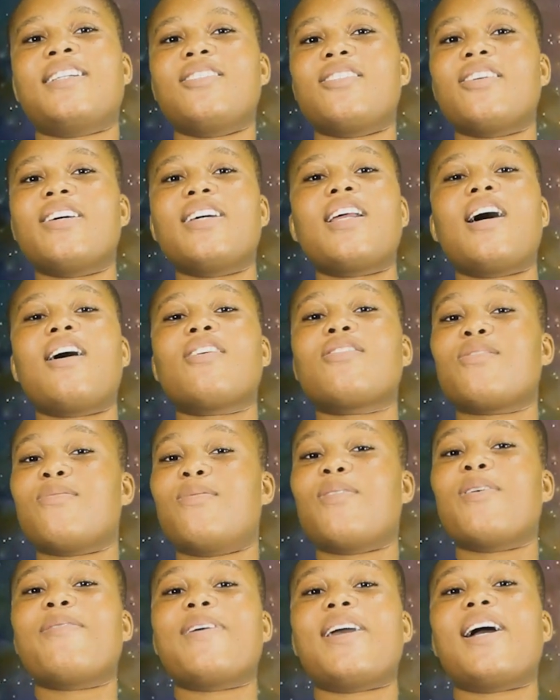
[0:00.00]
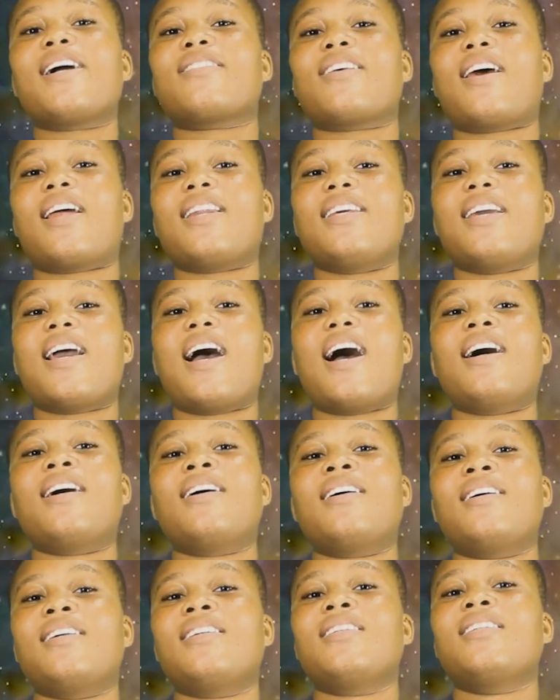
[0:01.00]
showing how small we actually are.
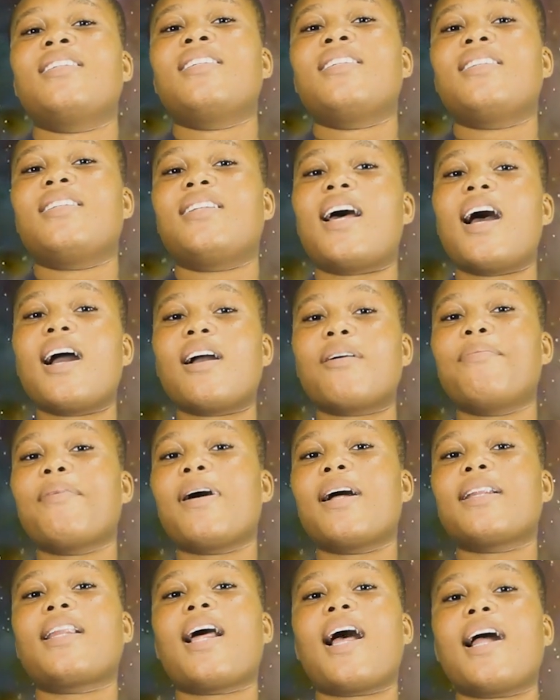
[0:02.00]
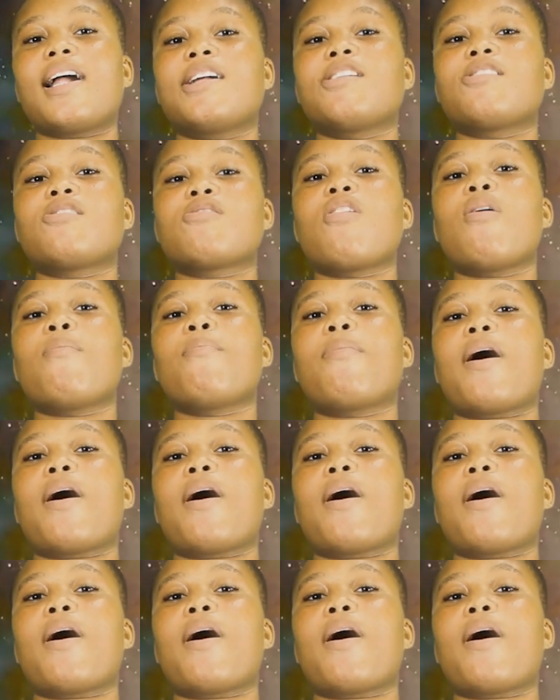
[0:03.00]
Dark matter is known